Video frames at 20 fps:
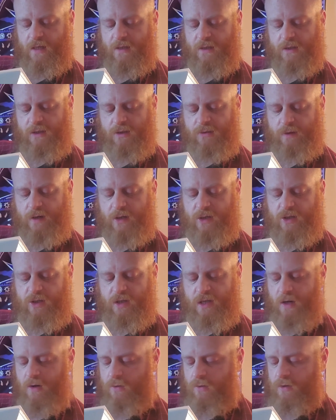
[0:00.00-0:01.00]
stretched
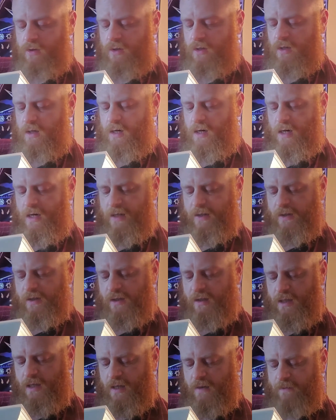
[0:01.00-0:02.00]
out on the
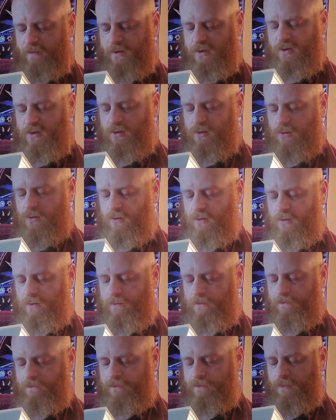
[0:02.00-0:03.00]
limestone
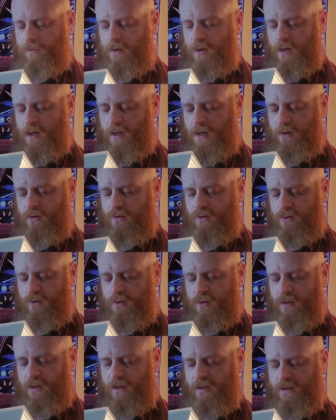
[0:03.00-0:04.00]
had
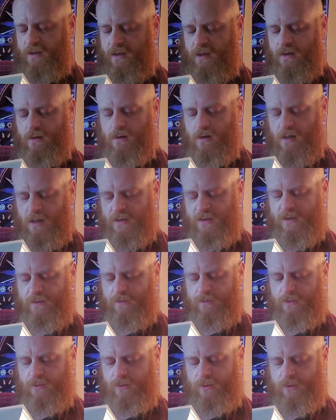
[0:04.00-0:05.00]
told us the
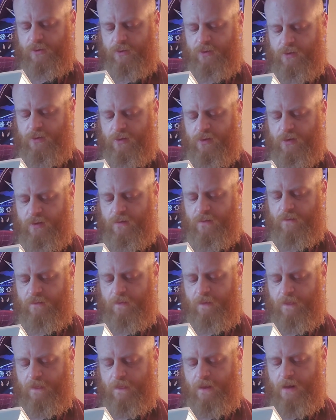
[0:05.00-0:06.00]
awesome truth.
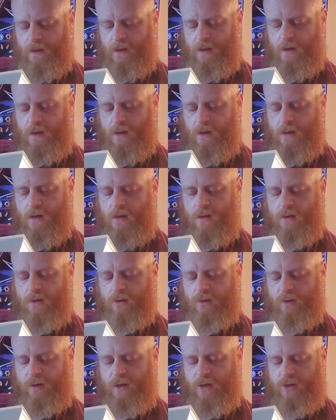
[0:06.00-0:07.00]
The
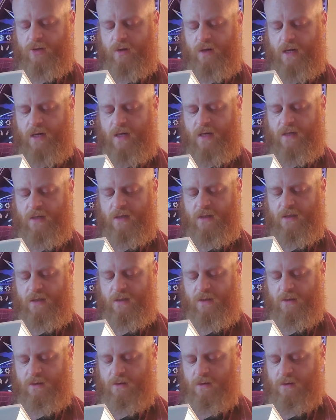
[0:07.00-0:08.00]
creature I had
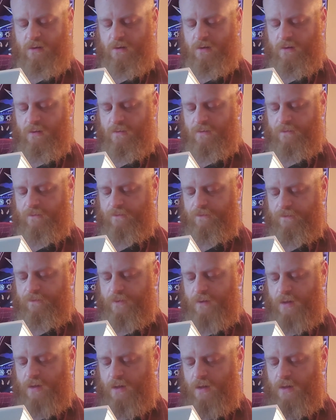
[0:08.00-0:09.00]
killed,
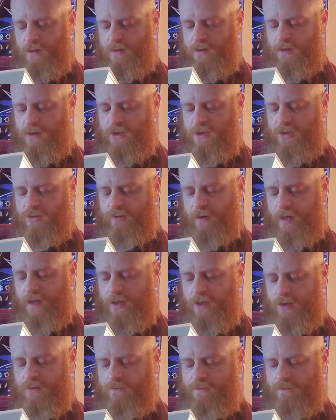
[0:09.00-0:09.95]
the strange